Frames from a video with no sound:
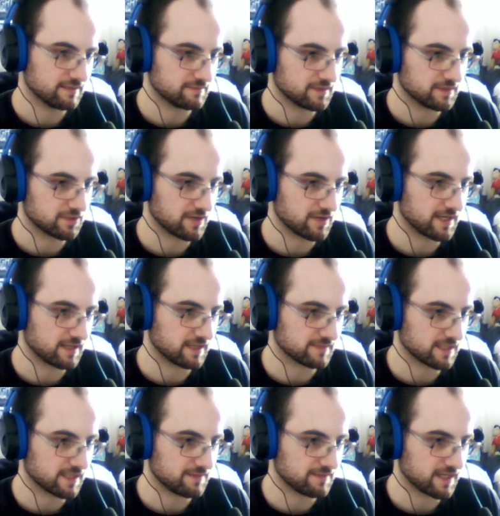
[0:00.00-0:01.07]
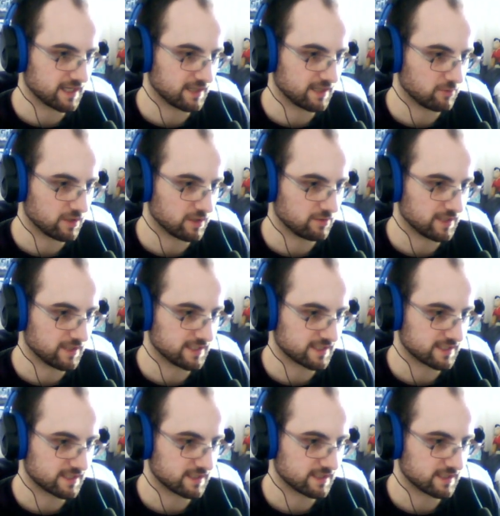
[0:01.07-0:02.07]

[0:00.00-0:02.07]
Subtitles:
the trait comes up, you click Whirlwind,